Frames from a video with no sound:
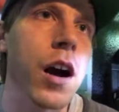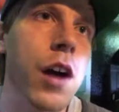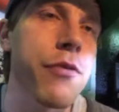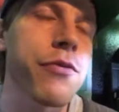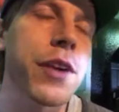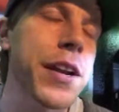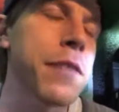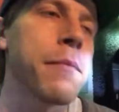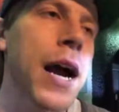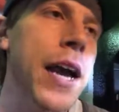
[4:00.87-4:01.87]
a friend
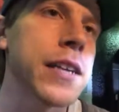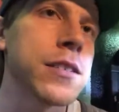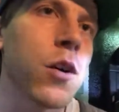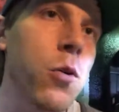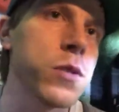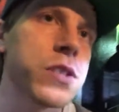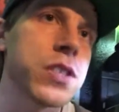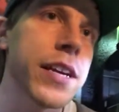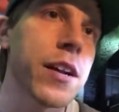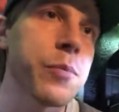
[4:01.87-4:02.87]
of mine's old
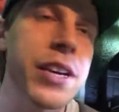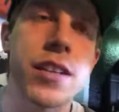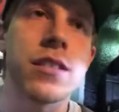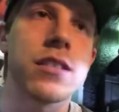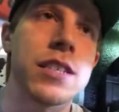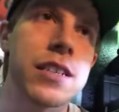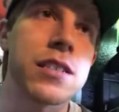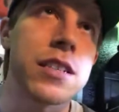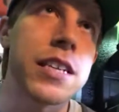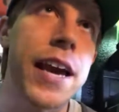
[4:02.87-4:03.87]
setup. He had a
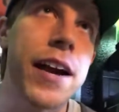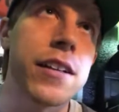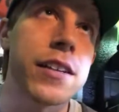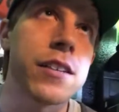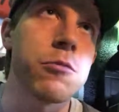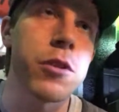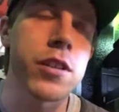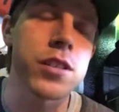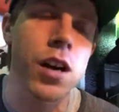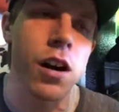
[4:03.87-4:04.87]
60 gallon, one of
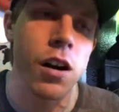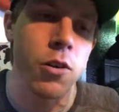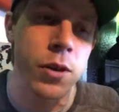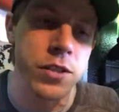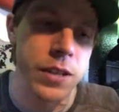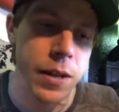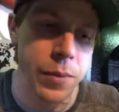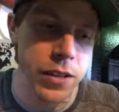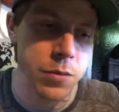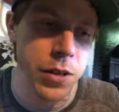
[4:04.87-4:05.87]
the tall ones you get at
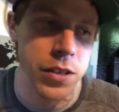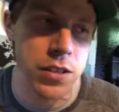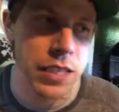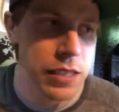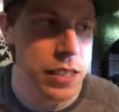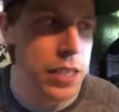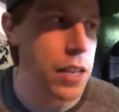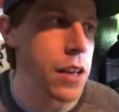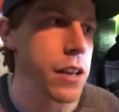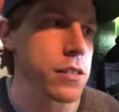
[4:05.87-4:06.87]
PetSmart, a 60.
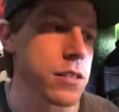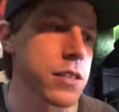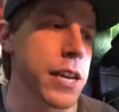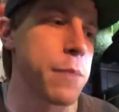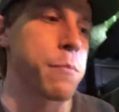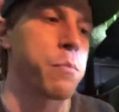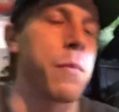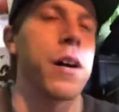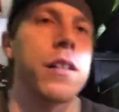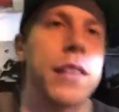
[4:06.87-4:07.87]
It's the same uh,